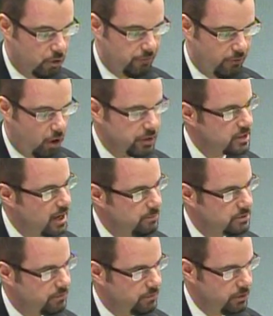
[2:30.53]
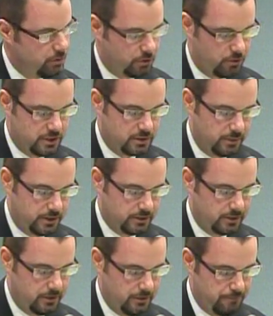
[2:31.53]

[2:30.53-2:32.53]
of all times of the year, Christmas.